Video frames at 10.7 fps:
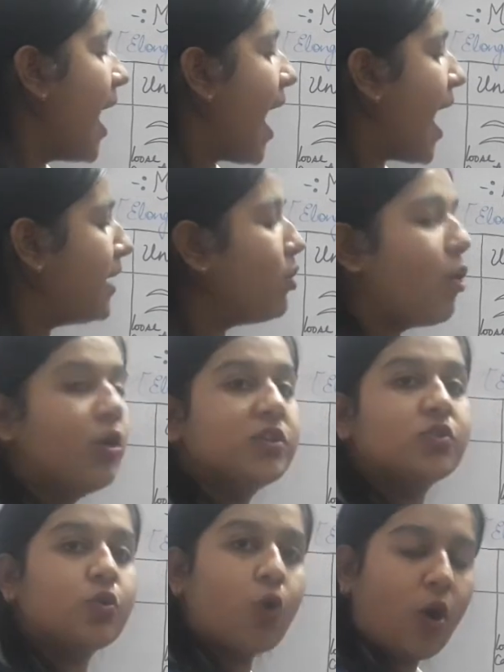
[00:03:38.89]
and
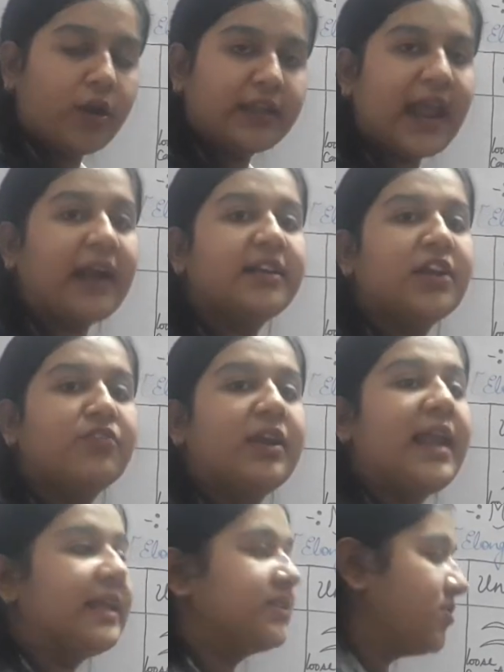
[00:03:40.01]
also contract and
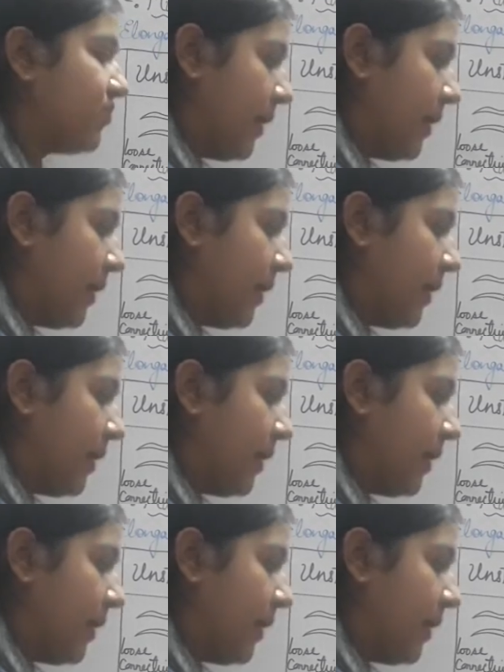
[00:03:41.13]
relax